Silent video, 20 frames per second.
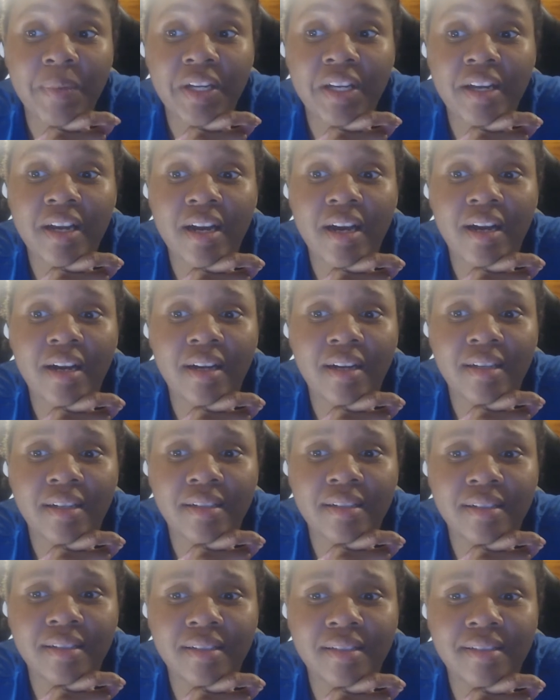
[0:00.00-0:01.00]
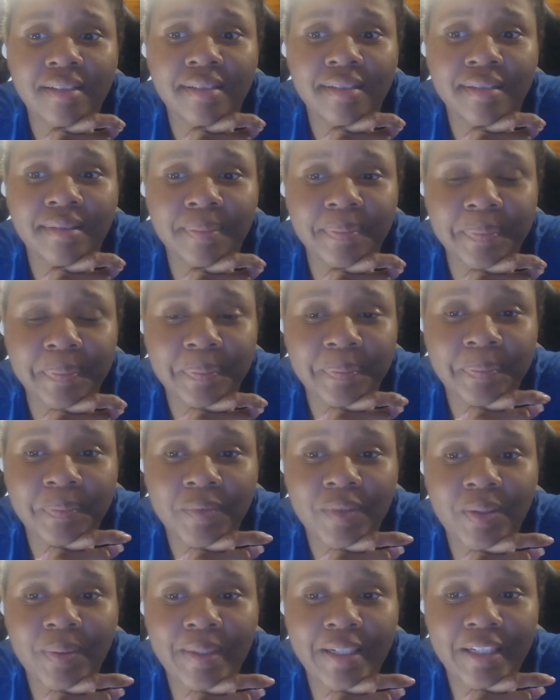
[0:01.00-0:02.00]
because,
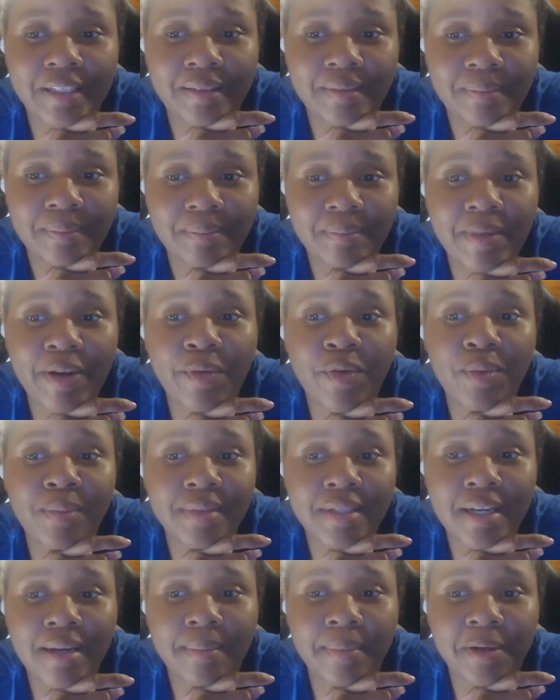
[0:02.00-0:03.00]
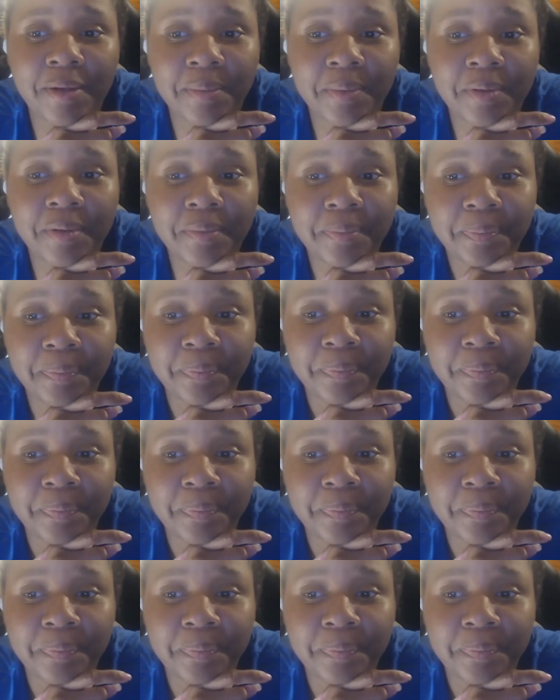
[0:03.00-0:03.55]
well, my room's not purple.